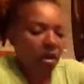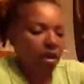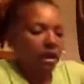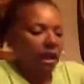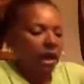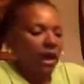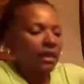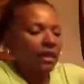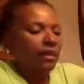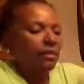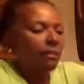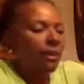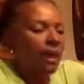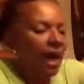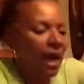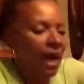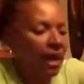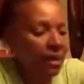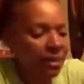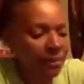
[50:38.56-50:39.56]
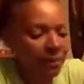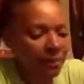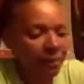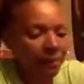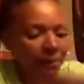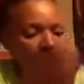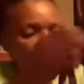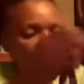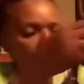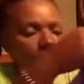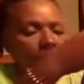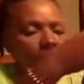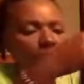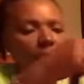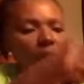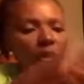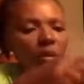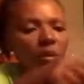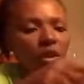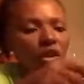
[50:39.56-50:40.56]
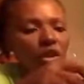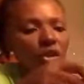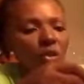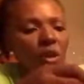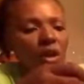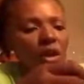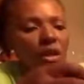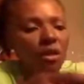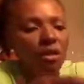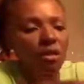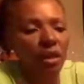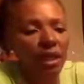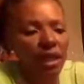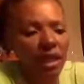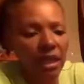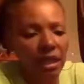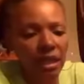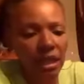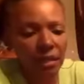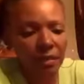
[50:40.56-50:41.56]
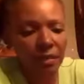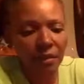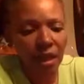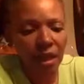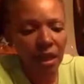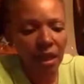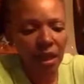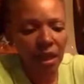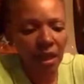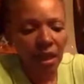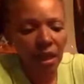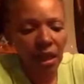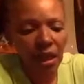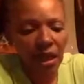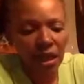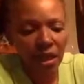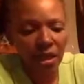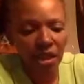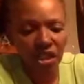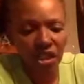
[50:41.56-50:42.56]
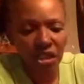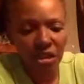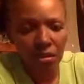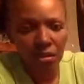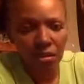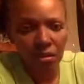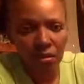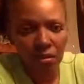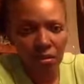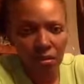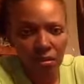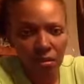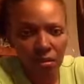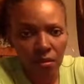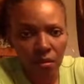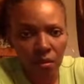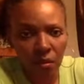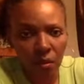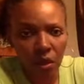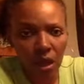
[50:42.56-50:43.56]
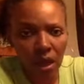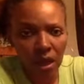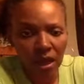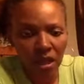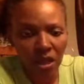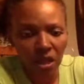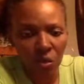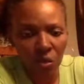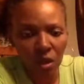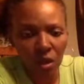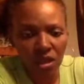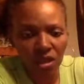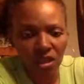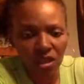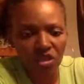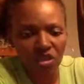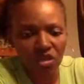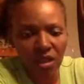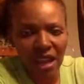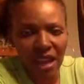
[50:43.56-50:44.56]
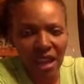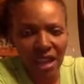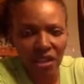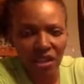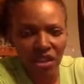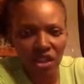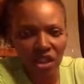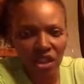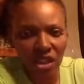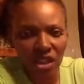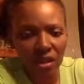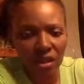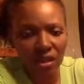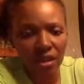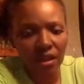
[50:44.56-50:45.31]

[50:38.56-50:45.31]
At the bottom, what you want to do, Kina, each one you want to stretch.